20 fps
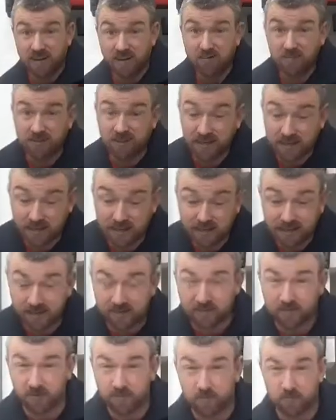really what you need,
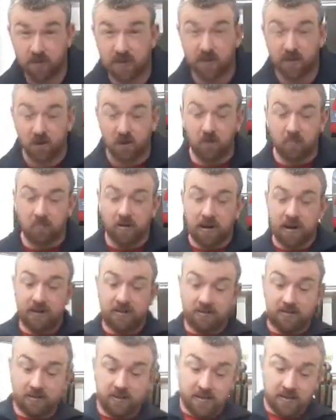and they're really
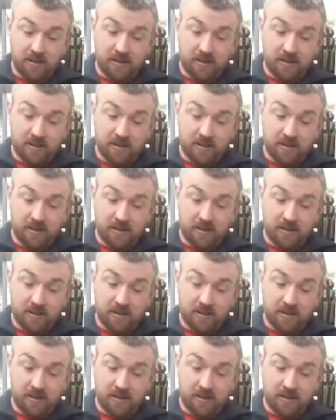compact.